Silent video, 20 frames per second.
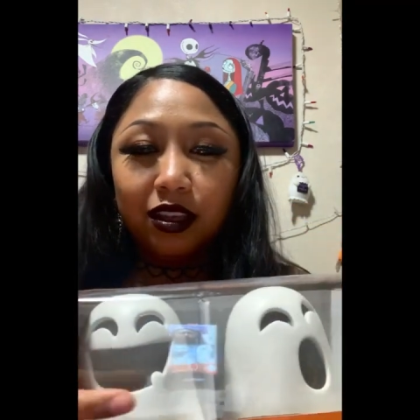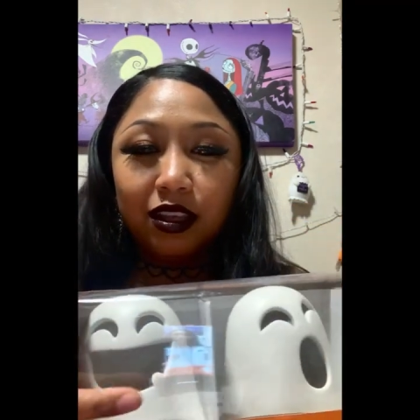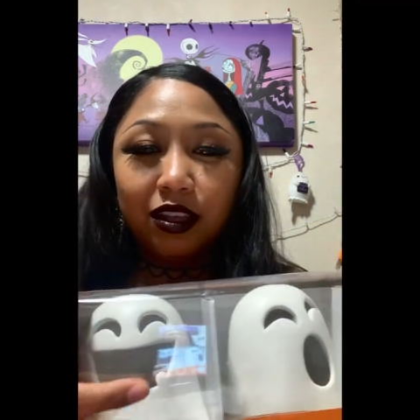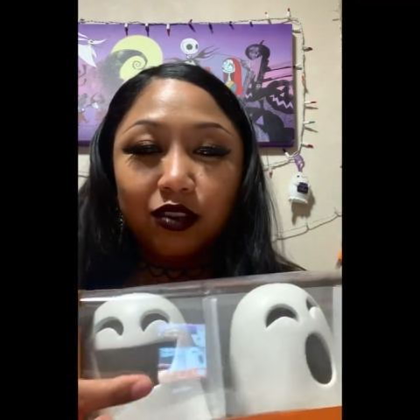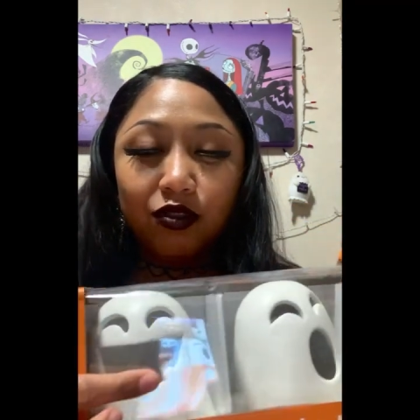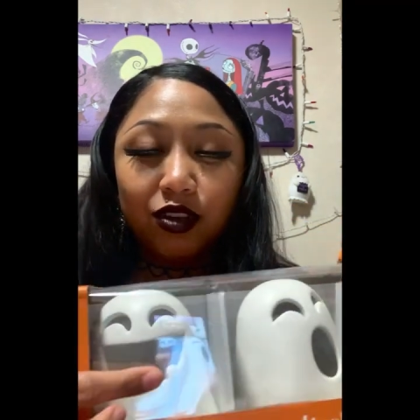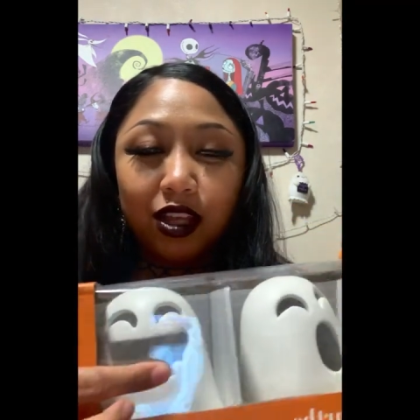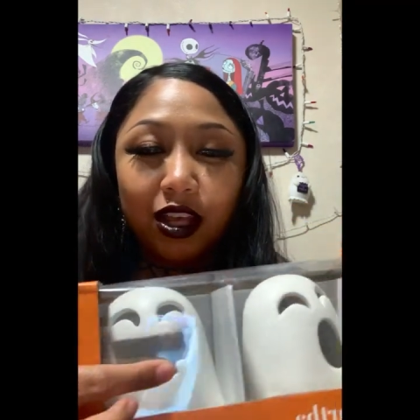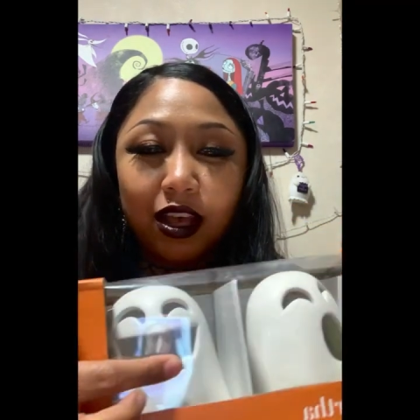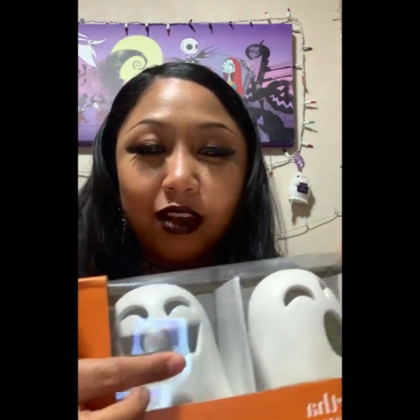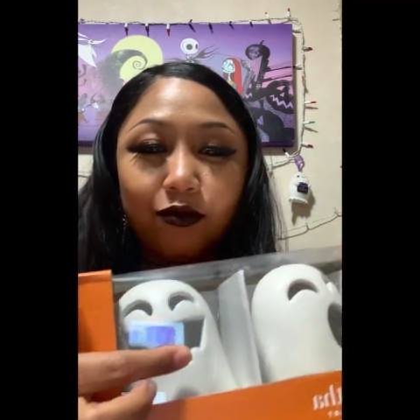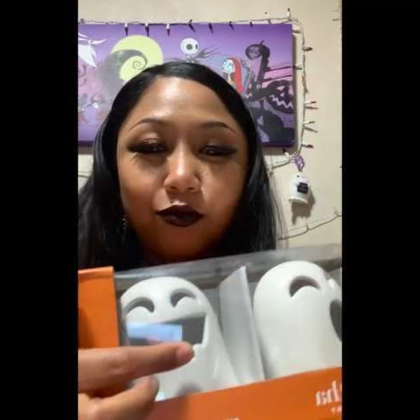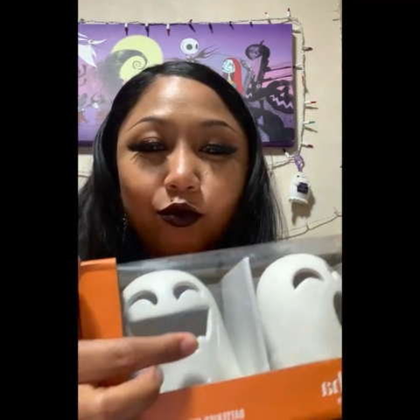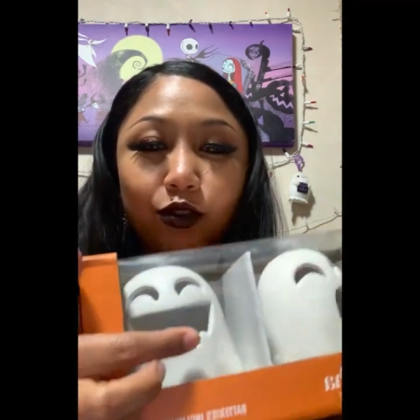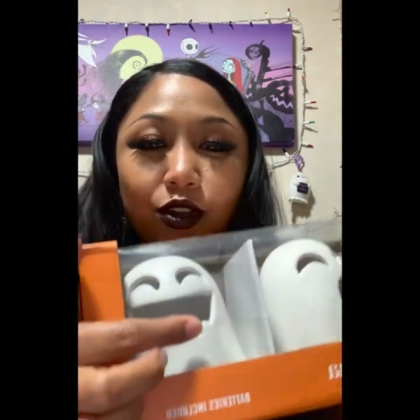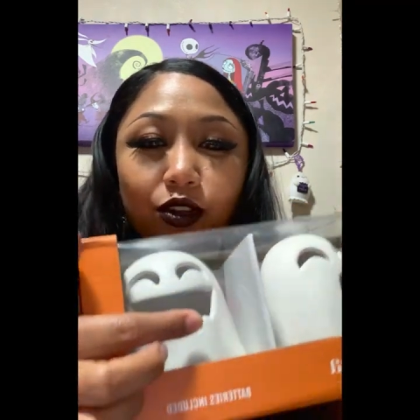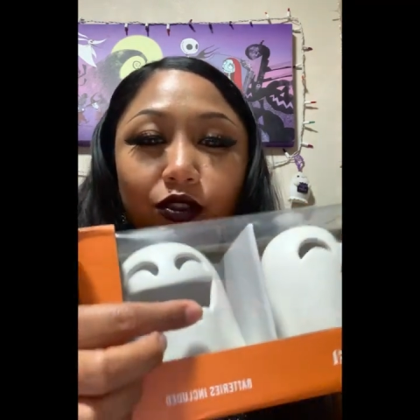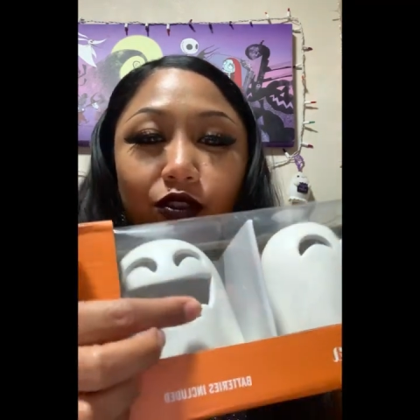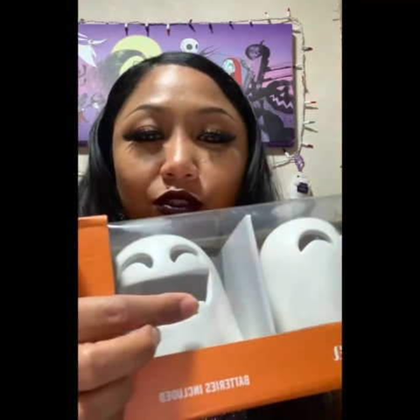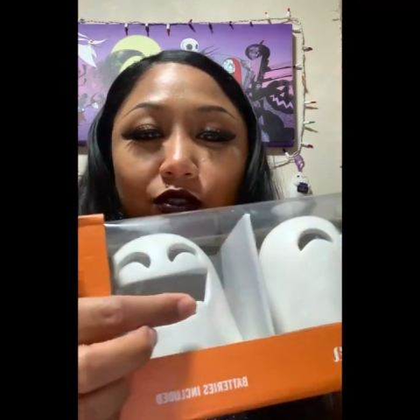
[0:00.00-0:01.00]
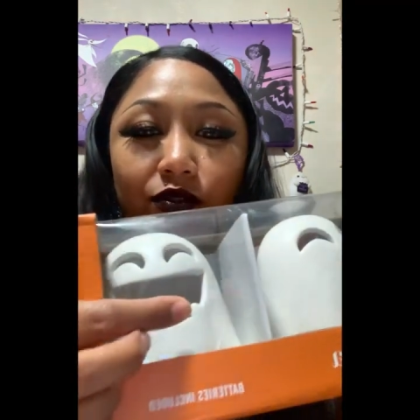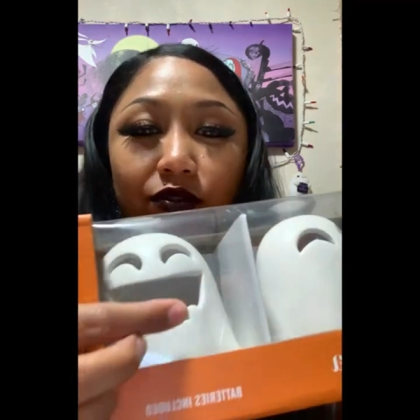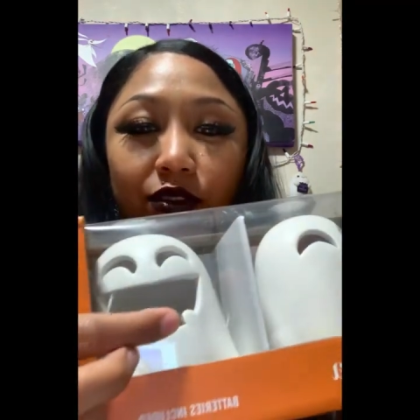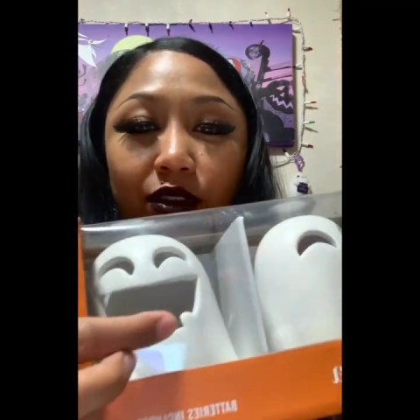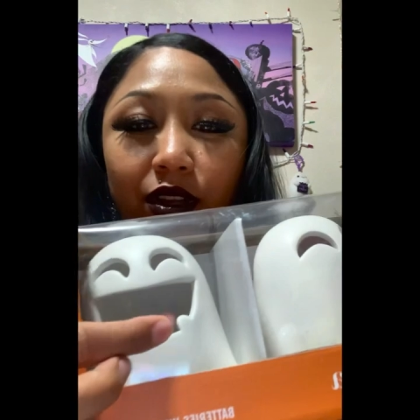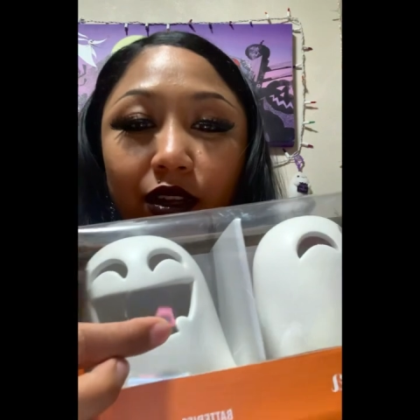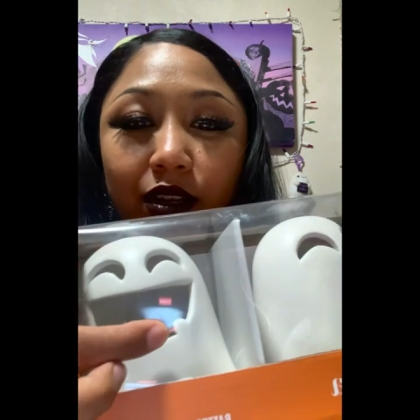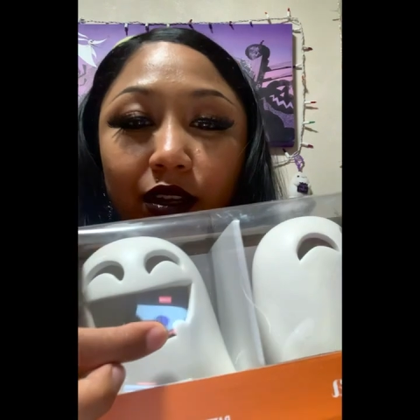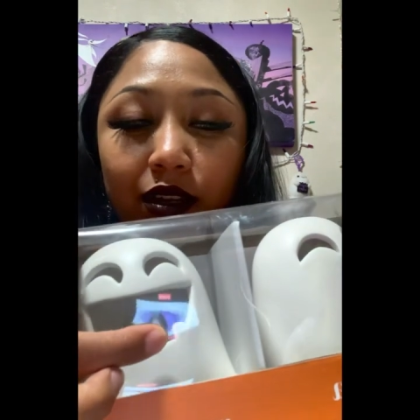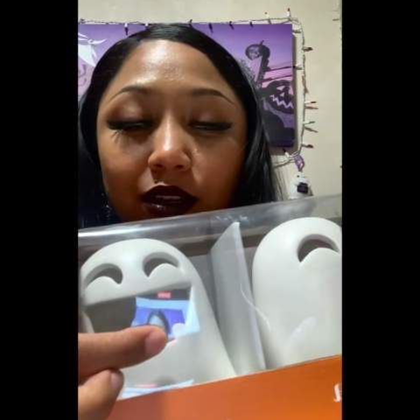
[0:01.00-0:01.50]
you only have one too
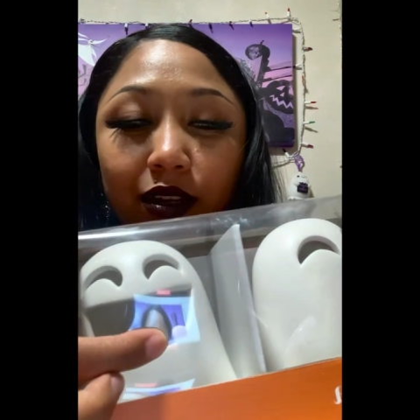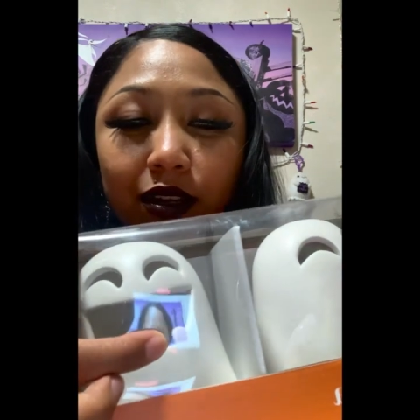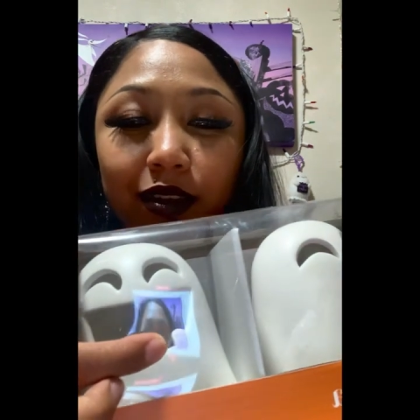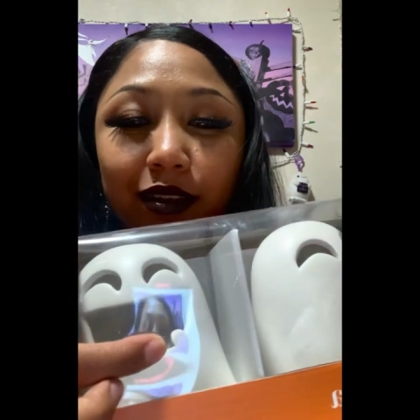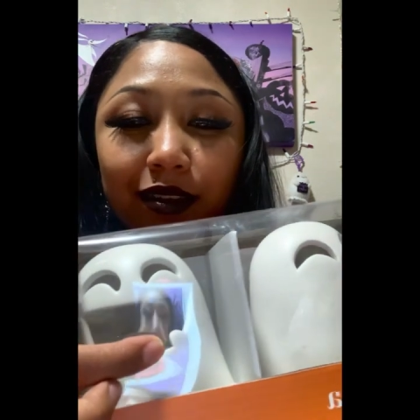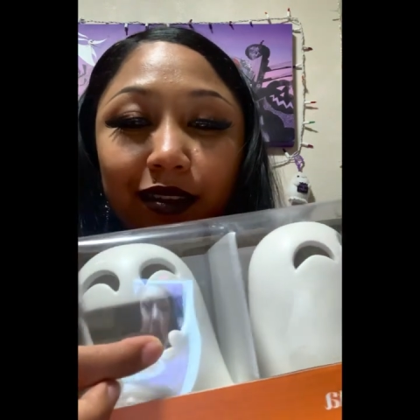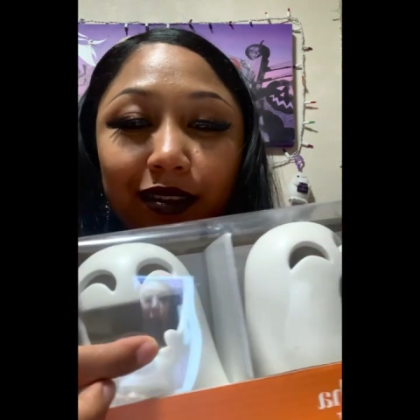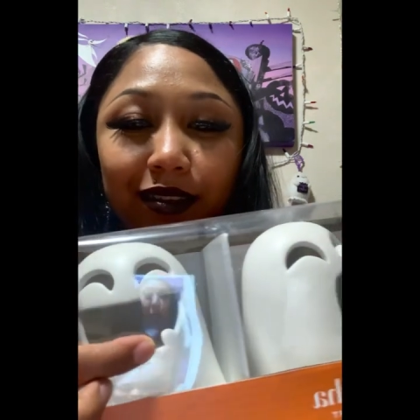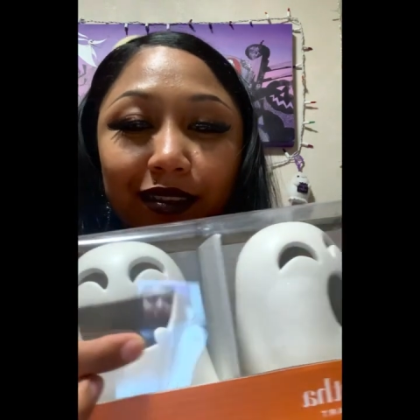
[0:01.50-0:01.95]
for her